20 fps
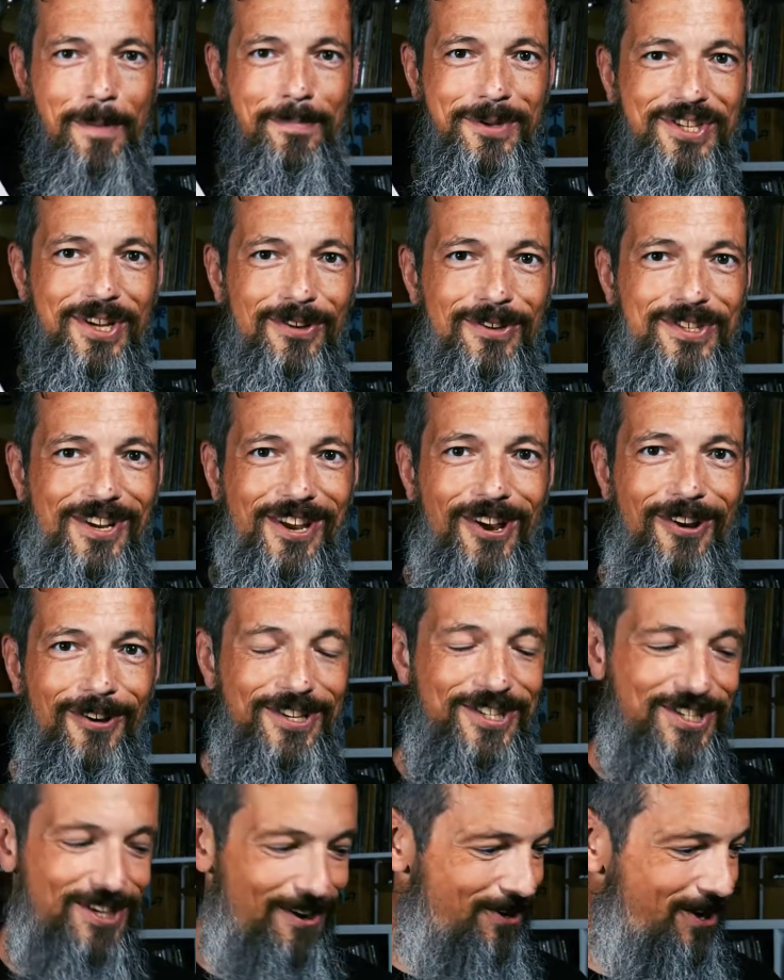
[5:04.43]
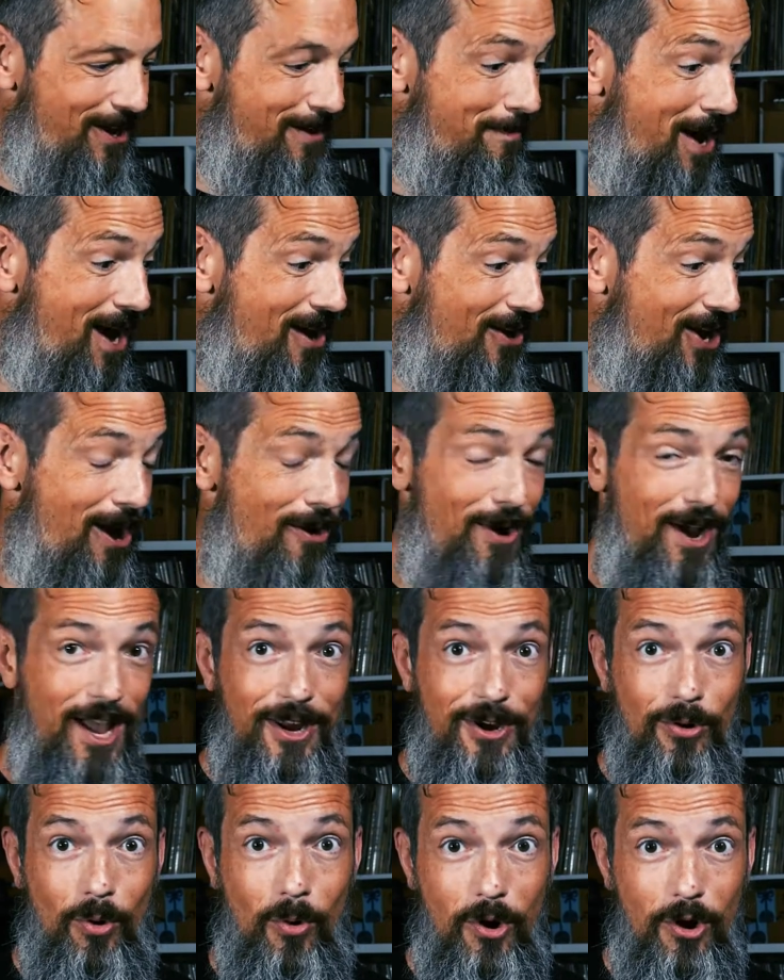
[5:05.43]
episodes ago, I was telling you about how
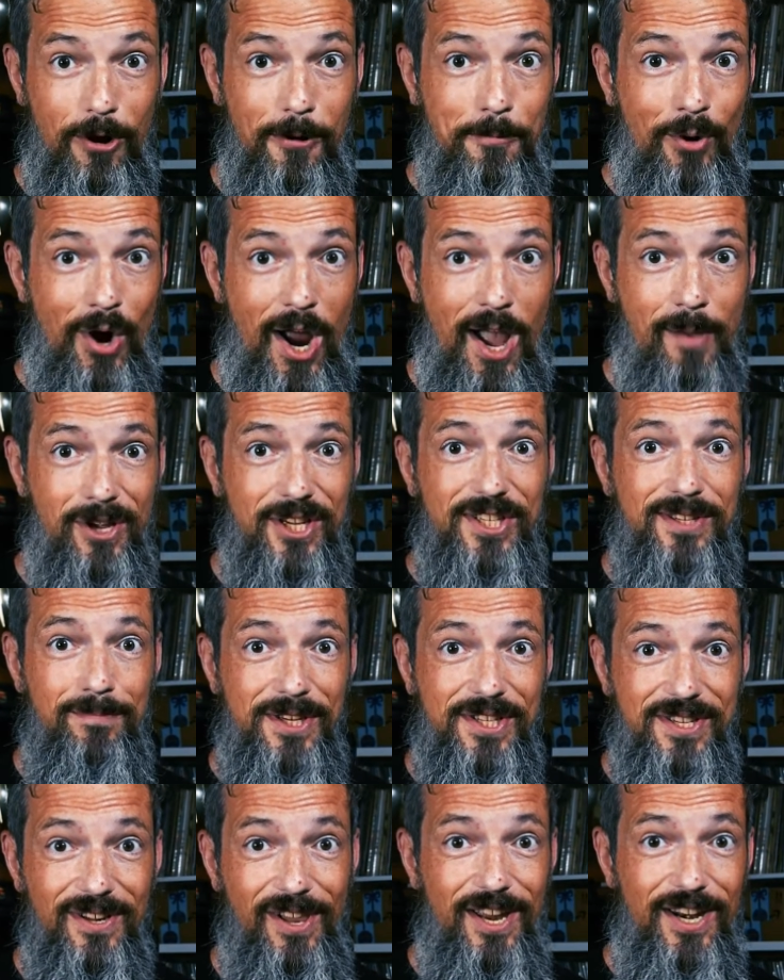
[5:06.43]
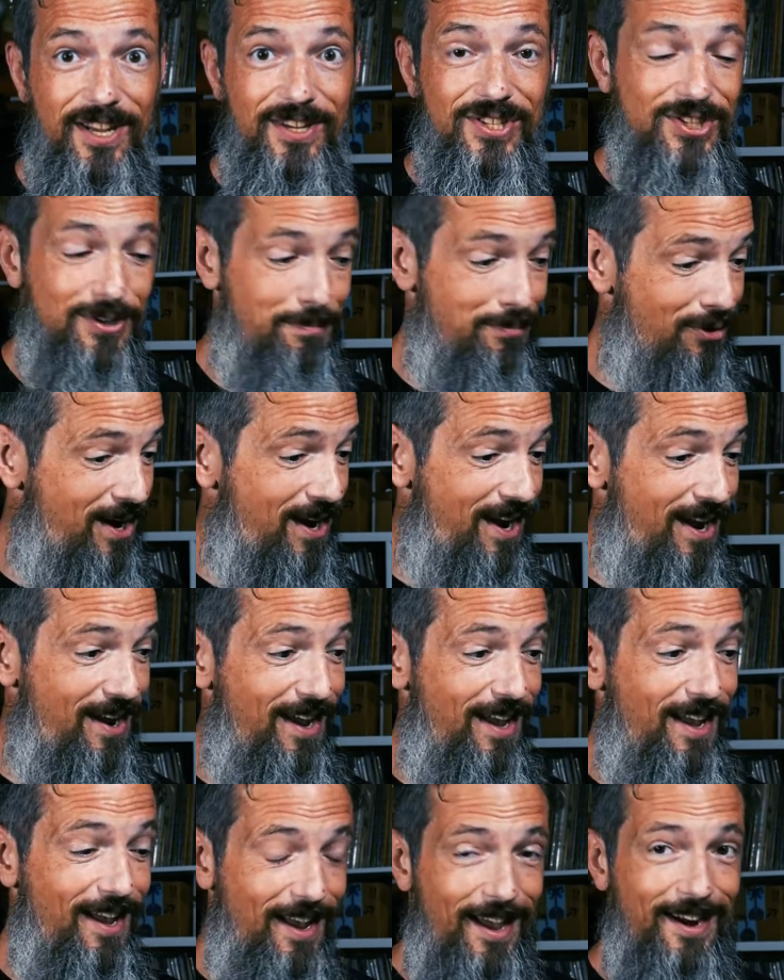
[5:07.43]
I'd ordered Primus Miscellaneous Debris,
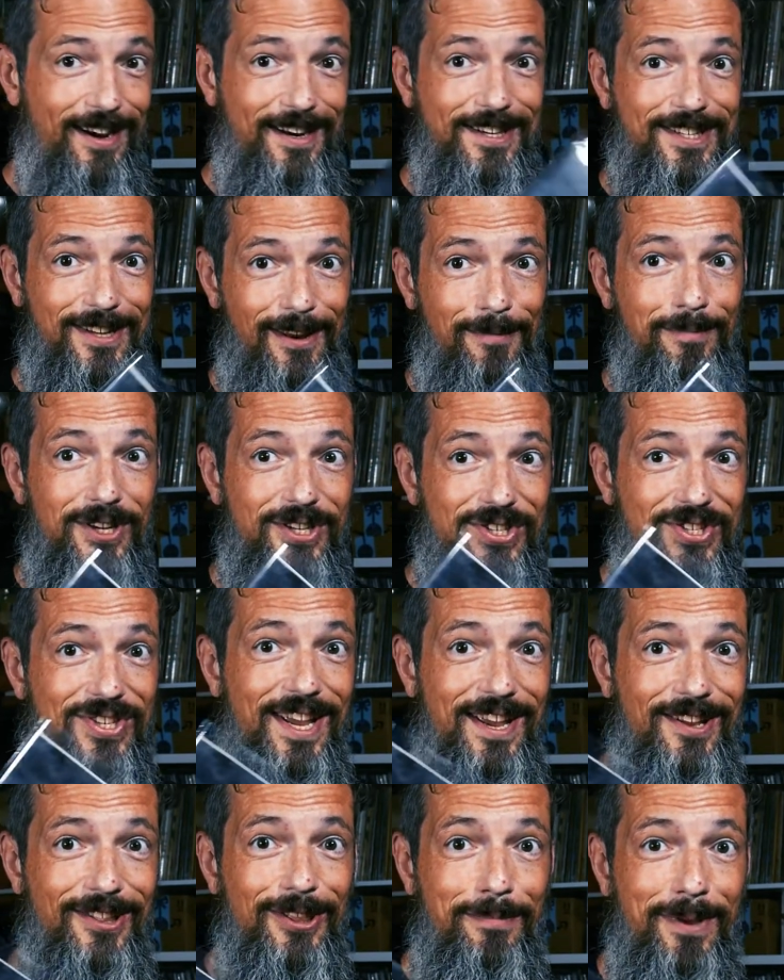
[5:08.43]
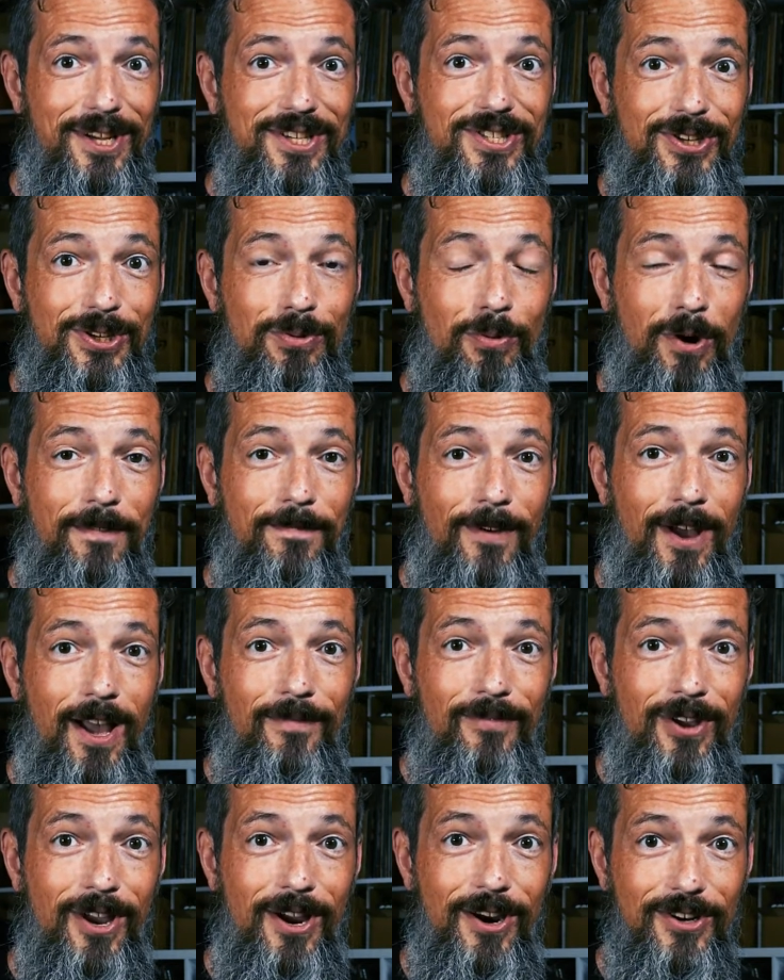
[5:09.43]
and they sent me Sting, the best of
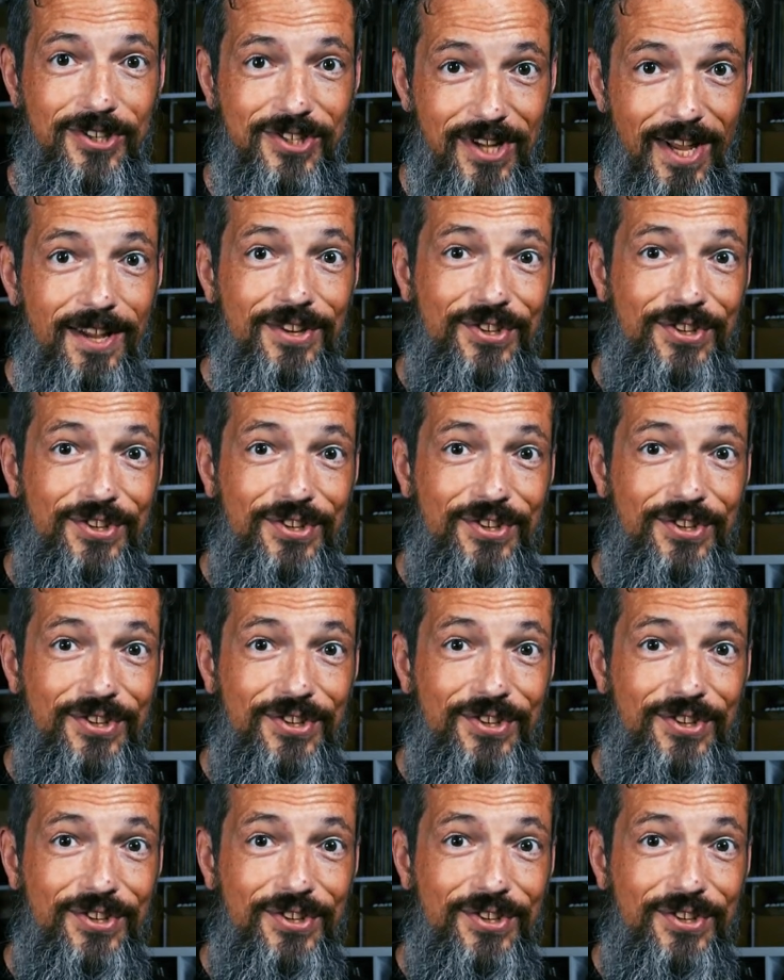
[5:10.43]
25 years.